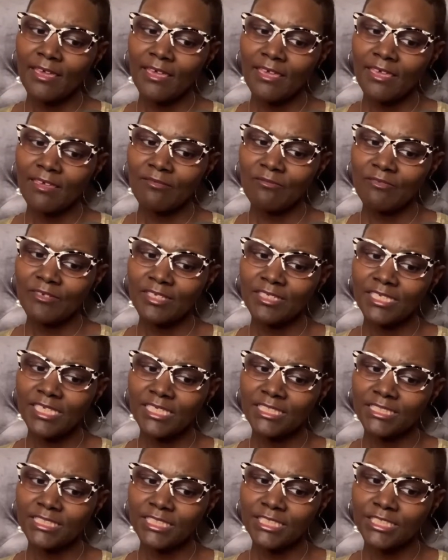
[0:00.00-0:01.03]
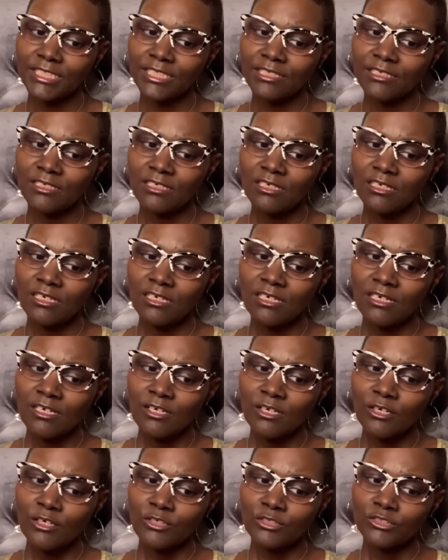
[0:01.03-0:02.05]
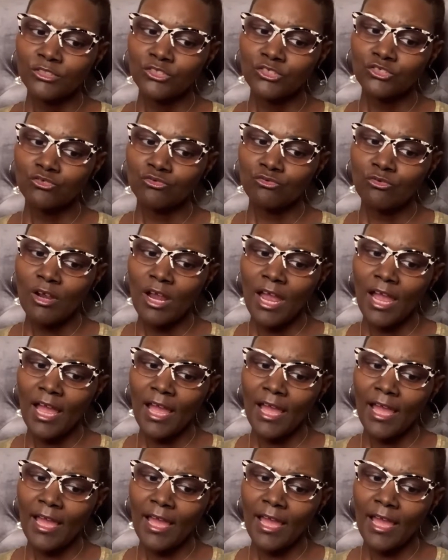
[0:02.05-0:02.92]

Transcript: if it doesn't dry.